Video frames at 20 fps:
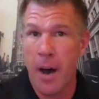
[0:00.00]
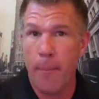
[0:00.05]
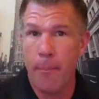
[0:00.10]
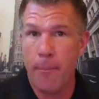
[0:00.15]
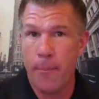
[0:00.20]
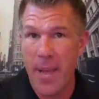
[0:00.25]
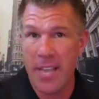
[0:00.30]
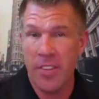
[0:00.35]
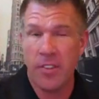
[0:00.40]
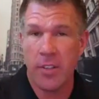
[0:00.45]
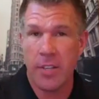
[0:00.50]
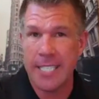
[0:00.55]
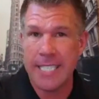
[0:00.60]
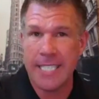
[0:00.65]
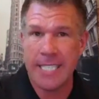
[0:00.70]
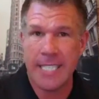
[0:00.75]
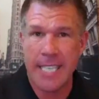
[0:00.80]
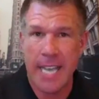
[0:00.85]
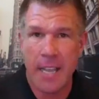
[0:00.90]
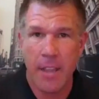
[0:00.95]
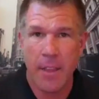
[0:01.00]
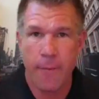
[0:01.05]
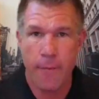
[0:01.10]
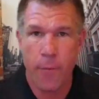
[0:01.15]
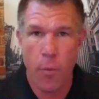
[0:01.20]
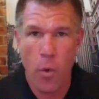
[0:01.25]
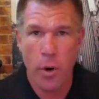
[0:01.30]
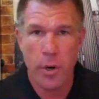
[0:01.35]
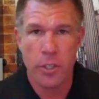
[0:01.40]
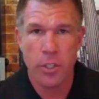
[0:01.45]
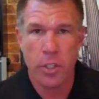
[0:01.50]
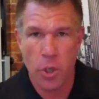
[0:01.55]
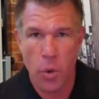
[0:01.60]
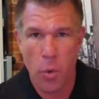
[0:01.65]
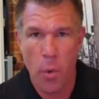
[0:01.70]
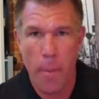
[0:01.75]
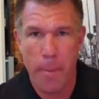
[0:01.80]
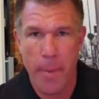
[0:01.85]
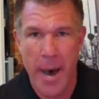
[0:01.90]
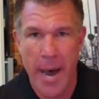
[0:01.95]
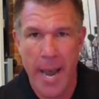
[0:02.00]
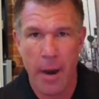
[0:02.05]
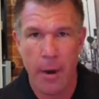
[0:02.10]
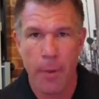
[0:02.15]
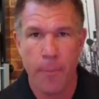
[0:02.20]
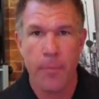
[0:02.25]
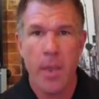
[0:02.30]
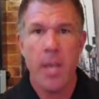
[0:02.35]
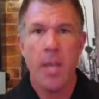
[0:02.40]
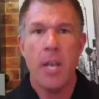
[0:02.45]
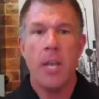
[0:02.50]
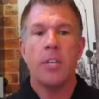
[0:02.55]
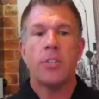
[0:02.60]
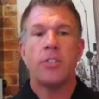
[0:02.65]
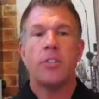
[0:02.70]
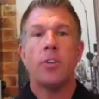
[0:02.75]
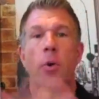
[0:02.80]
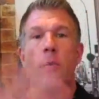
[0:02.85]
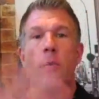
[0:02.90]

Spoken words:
basically sell it for to a buyer. So